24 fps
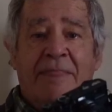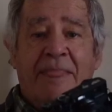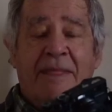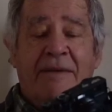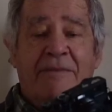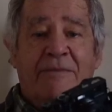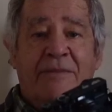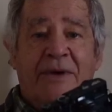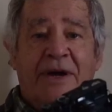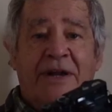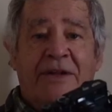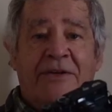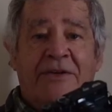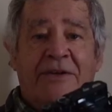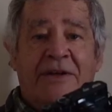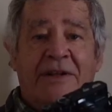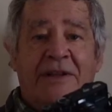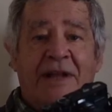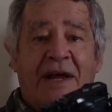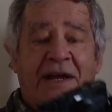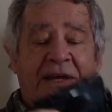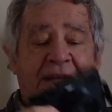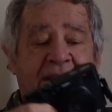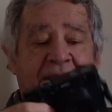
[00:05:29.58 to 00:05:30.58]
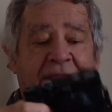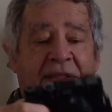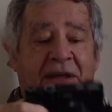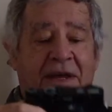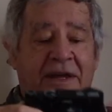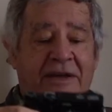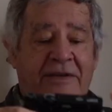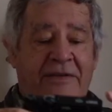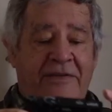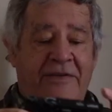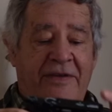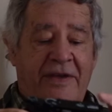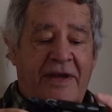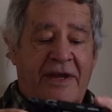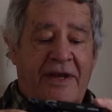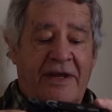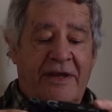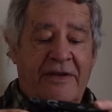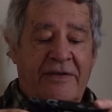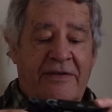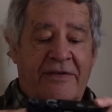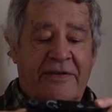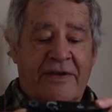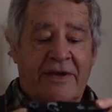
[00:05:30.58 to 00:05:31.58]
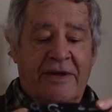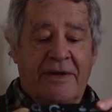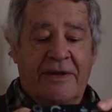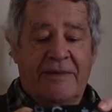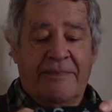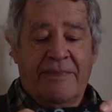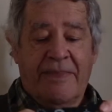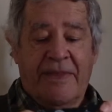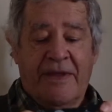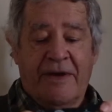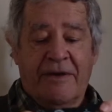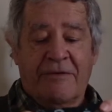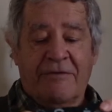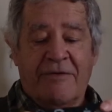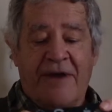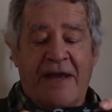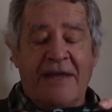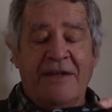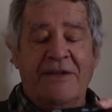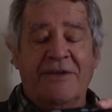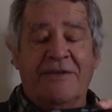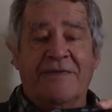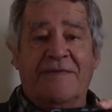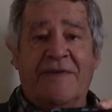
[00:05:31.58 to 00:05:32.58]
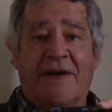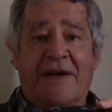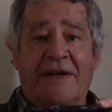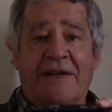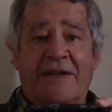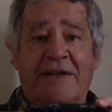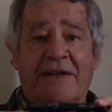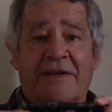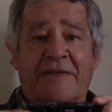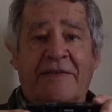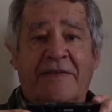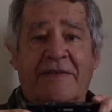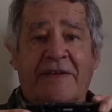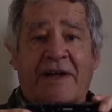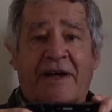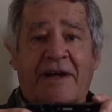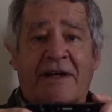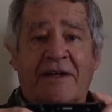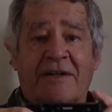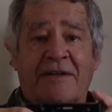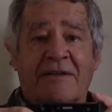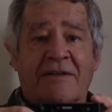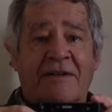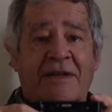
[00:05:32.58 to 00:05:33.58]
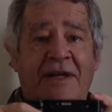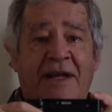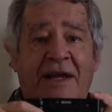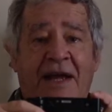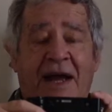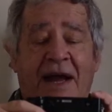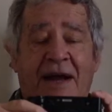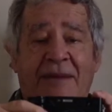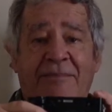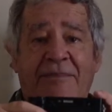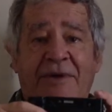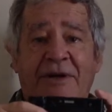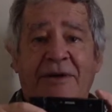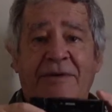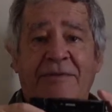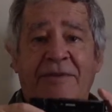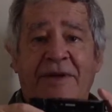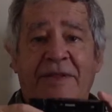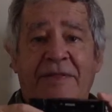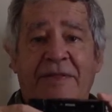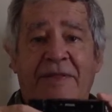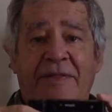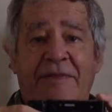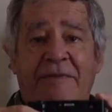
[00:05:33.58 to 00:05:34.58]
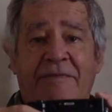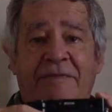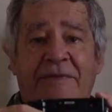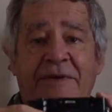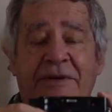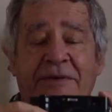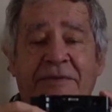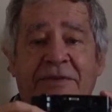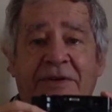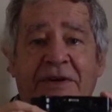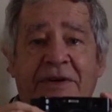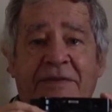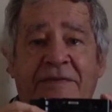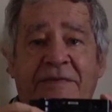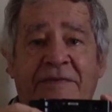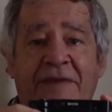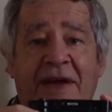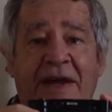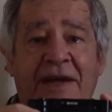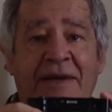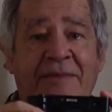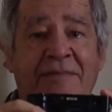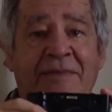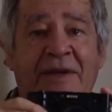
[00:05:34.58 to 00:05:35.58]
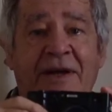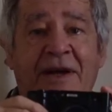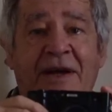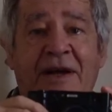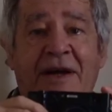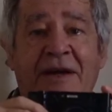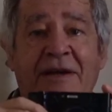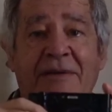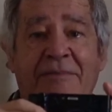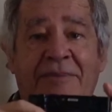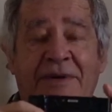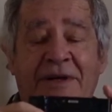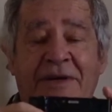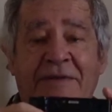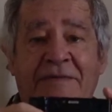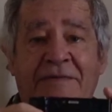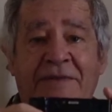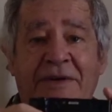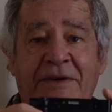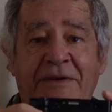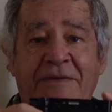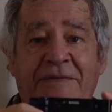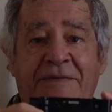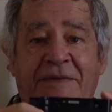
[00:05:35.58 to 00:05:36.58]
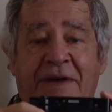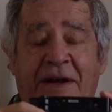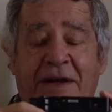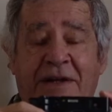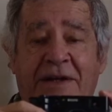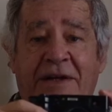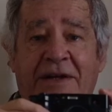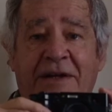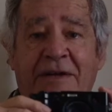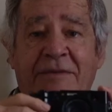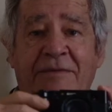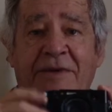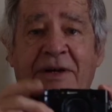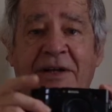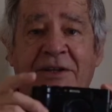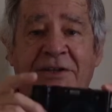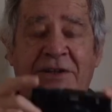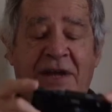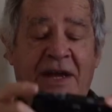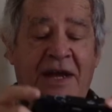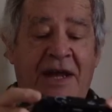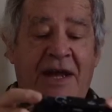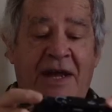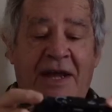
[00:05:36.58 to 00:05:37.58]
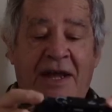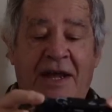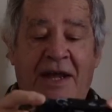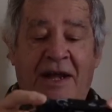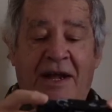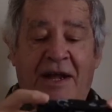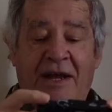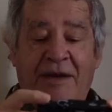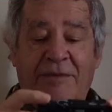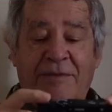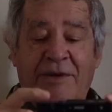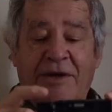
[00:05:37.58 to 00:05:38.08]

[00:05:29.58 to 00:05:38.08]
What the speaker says: which, like this, is a rangefinder style camera with Fuji's famed hybrid viewfinder, which I